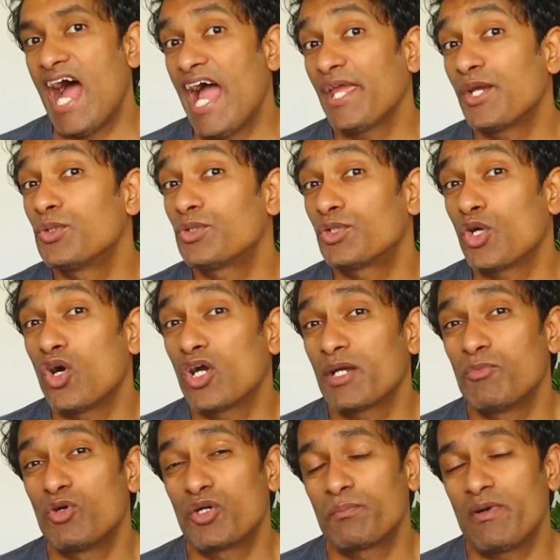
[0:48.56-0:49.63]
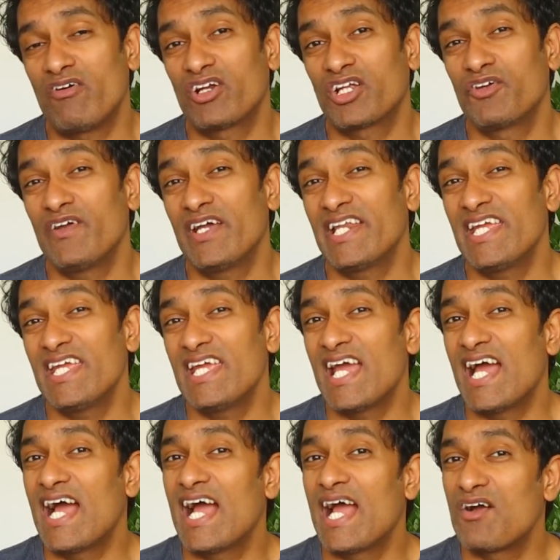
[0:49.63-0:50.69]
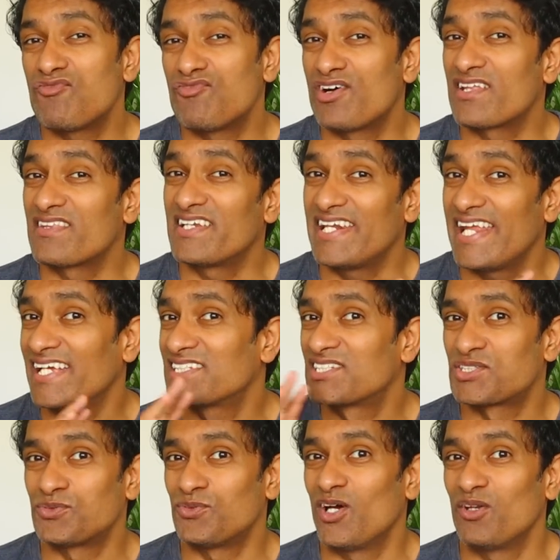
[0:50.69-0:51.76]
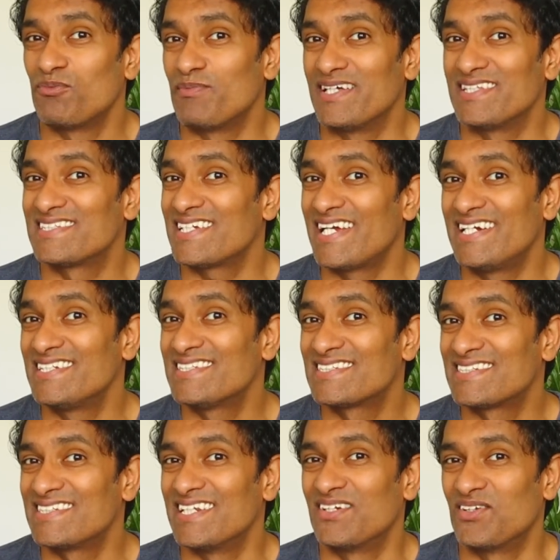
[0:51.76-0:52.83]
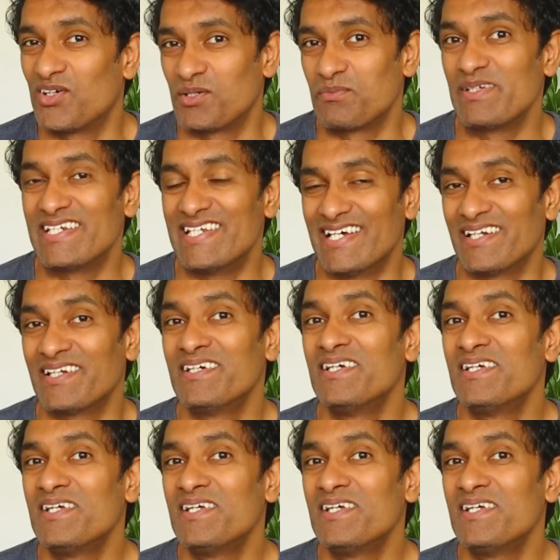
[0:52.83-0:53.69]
I could talk about Power Query for the next 12 months and still not be done.